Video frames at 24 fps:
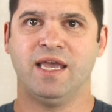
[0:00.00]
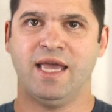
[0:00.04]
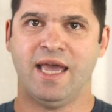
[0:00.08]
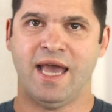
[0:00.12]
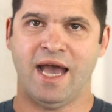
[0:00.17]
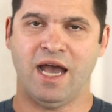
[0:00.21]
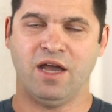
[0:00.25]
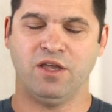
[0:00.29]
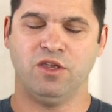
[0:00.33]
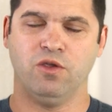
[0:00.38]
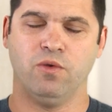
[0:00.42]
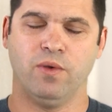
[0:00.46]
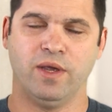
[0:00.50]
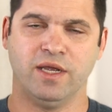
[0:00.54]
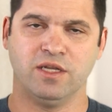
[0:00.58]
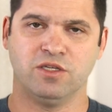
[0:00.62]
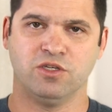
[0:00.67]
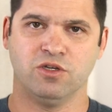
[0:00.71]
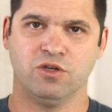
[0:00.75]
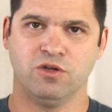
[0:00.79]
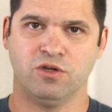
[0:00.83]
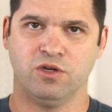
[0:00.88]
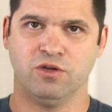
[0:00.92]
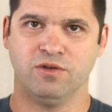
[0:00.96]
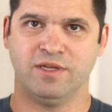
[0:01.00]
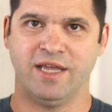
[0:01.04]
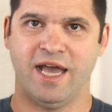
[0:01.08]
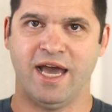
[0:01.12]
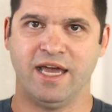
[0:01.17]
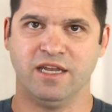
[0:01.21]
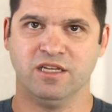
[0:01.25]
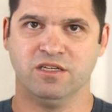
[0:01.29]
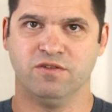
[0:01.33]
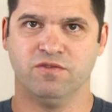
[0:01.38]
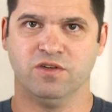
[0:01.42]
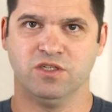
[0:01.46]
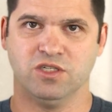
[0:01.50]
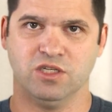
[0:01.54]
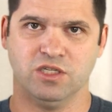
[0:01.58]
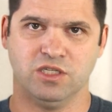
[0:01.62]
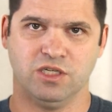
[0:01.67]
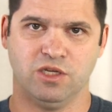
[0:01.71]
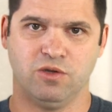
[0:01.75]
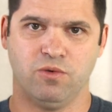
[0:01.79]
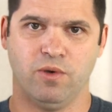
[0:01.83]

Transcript: how you answer your data sufficiency